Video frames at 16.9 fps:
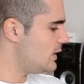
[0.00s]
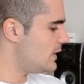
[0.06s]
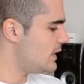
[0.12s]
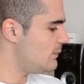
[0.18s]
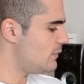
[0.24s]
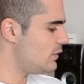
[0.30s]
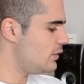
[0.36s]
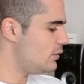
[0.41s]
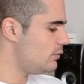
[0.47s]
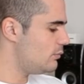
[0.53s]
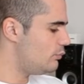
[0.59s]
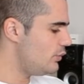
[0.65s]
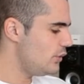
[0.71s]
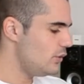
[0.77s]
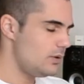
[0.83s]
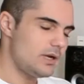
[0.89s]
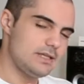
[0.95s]
I'm going to
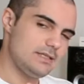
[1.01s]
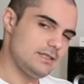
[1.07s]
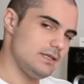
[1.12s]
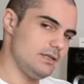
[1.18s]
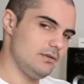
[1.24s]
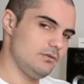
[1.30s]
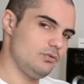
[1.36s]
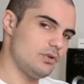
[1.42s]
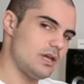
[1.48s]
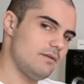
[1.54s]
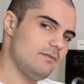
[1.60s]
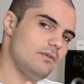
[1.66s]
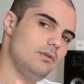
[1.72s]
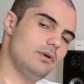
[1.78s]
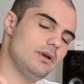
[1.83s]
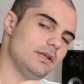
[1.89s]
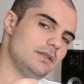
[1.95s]
bring you guys in to have a
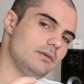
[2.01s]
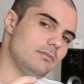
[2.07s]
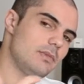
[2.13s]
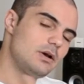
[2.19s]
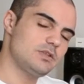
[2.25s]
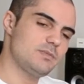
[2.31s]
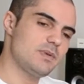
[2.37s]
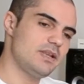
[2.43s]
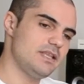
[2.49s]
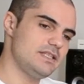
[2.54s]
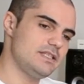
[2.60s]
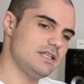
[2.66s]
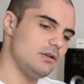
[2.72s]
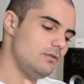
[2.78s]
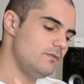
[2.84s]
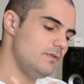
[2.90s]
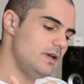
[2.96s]
look at the mousepad
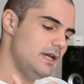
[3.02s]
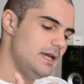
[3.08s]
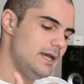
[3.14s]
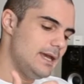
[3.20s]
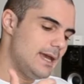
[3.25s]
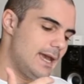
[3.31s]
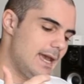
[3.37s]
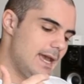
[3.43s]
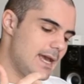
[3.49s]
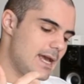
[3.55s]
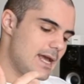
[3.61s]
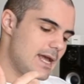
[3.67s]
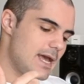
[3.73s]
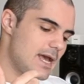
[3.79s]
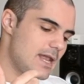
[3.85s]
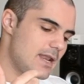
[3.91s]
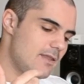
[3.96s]
itself,
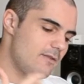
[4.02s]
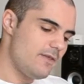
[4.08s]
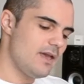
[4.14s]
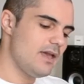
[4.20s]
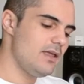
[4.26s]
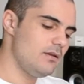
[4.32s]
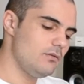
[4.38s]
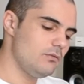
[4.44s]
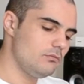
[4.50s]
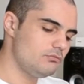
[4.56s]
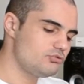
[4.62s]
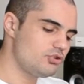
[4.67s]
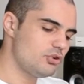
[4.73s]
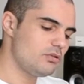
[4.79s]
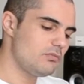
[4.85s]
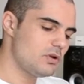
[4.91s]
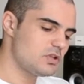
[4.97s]
and then
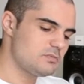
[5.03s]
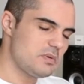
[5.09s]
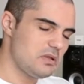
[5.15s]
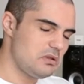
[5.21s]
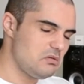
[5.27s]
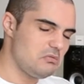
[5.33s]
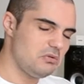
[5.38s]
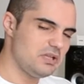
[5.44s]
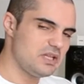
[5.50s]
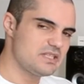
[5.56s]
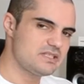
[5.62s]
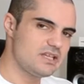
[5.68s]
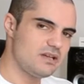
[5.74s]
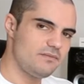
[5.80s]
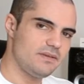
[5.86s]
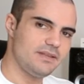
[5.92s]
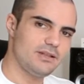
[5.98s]
show the mousepad, all that
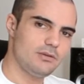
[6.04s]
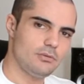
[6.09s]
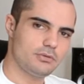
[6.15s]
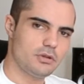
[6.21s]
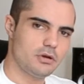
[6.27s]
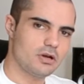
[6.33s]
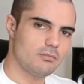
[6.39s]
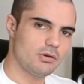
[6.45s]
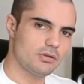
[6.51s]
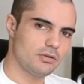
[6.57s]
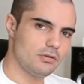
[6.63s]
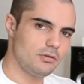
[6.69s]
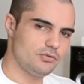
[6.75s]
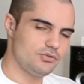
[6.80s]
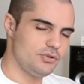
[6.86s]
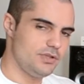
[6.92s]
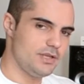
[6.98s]
stuff, and then we'll talk about the
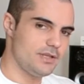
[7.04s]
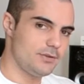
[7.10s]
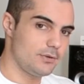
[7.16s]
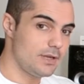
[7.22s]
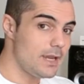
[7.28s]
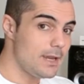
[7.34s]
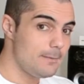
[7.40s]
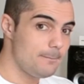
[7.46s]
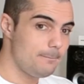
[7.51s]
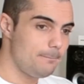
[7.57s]
conclusion in the end, okay?